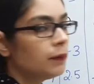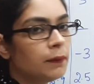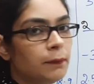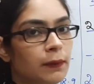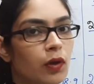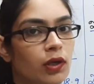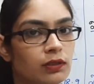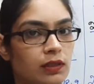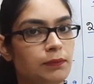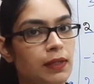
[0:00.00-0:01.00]
Because
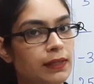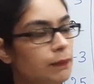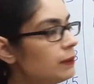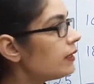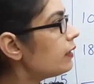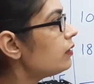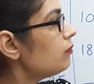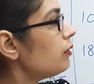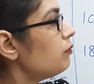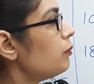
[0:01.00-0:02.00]
in multiplication,
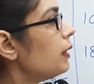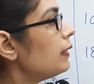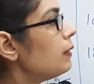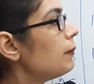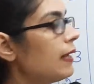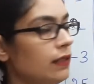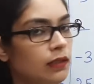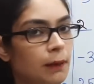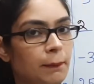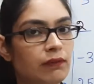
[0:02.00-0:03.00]
when we multiply any
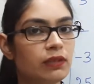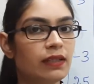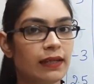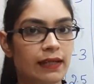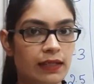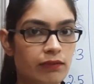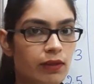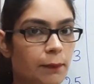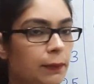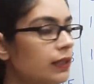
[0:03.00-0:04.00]
number with a negative
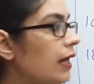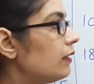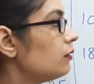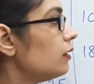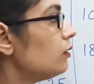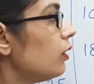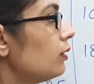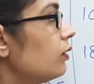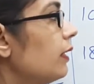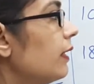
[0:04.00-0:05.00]
number, the answer is
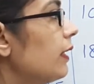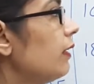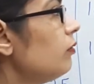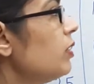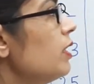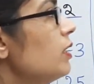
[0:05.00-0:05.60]
also negative.